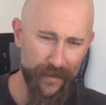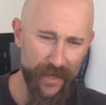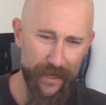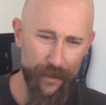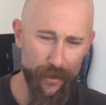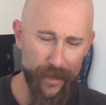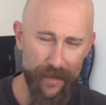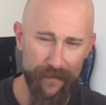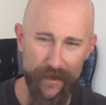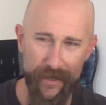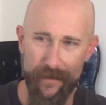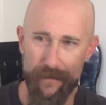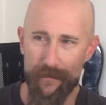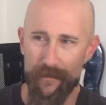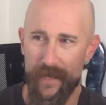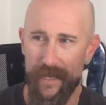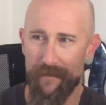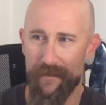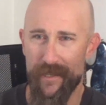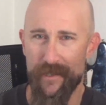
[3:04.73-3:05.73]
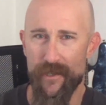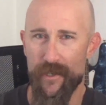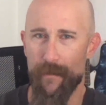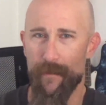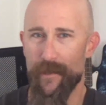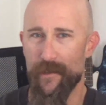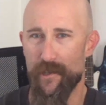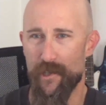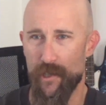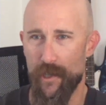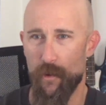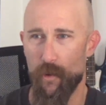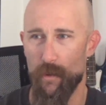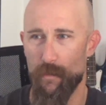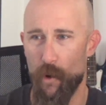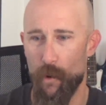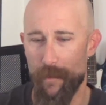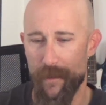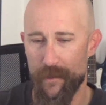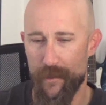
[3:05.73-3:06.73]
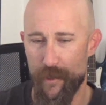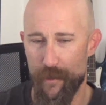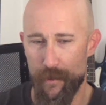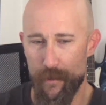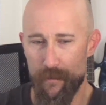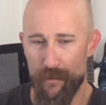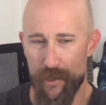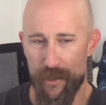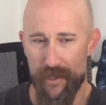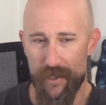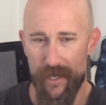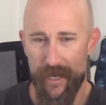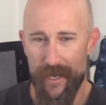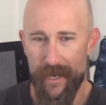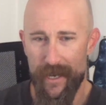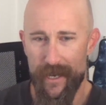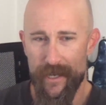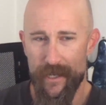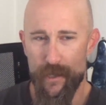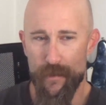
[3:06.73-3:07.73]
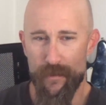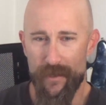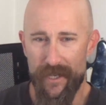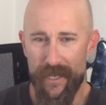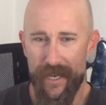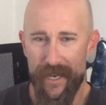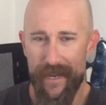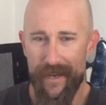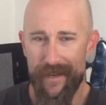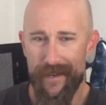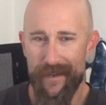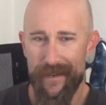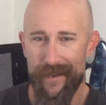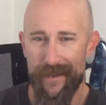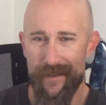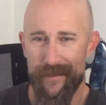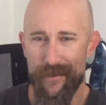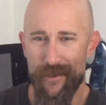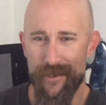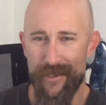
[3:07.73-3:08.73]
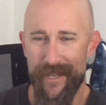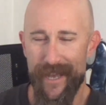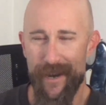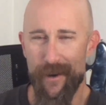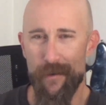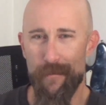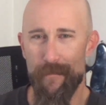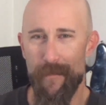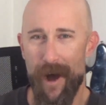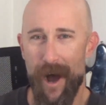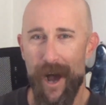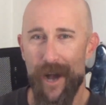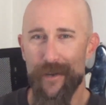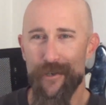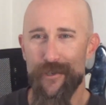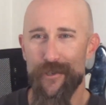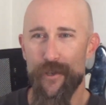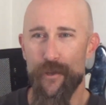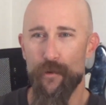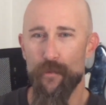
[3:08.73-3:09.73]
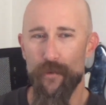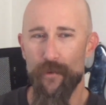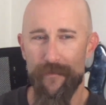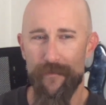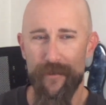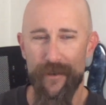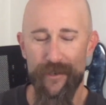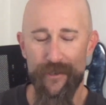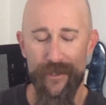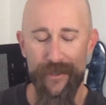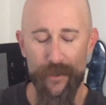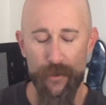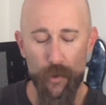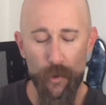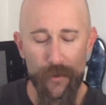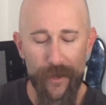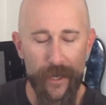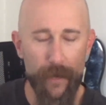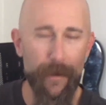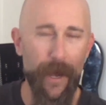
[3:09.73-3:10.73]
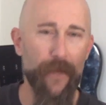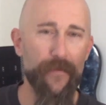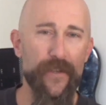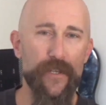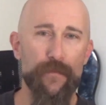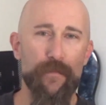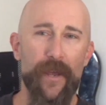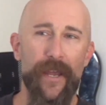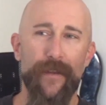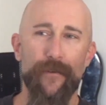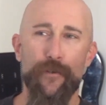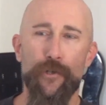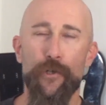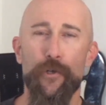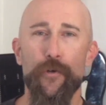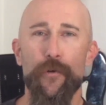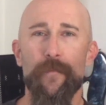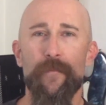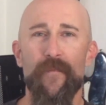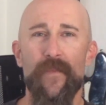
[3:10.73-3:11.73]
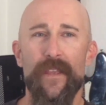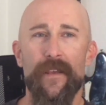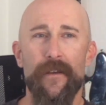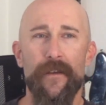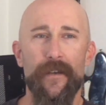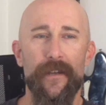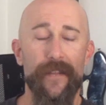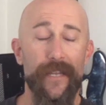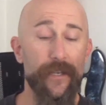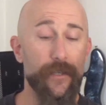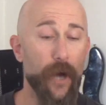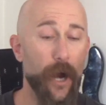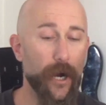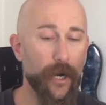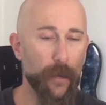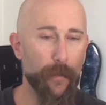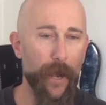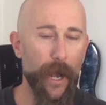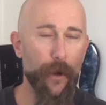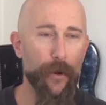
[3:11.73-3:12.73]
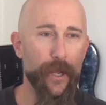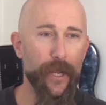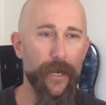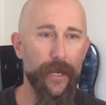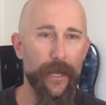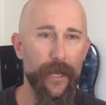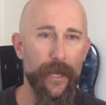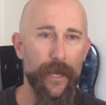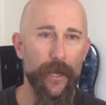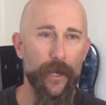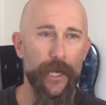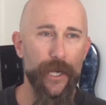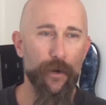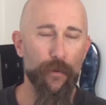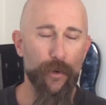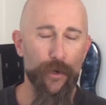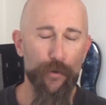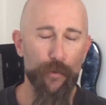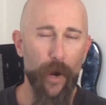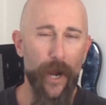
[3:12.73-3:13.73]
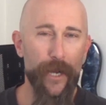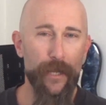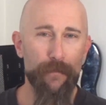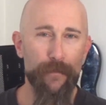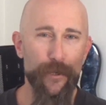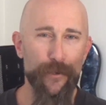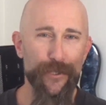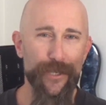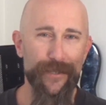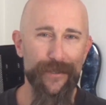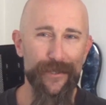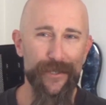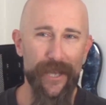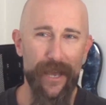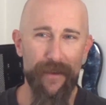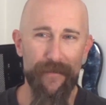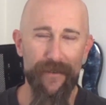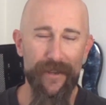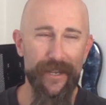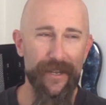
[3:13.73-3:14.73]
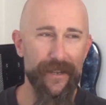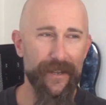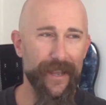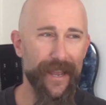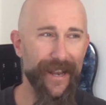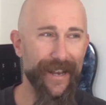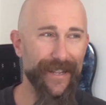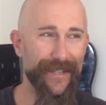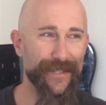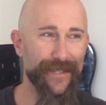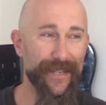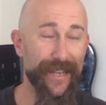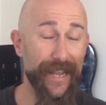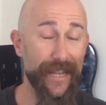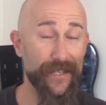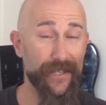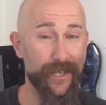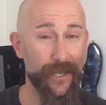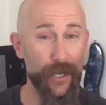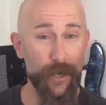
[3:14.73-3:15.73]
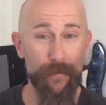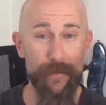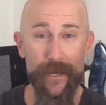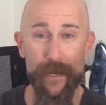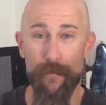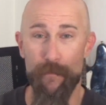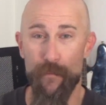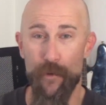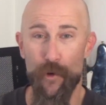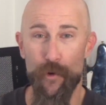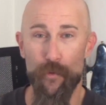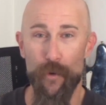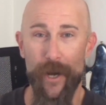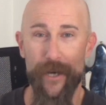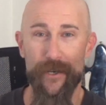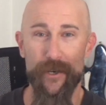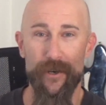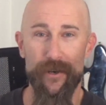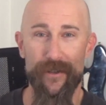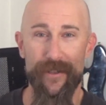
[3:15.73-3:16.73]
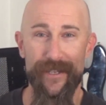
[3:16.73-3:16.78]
You know, even in some of the slower moments, you get that homage to the riffage. And the cool thing about this band too, and they talk about it, you know, when you're writing music this heavy, and it's going to be a mood record.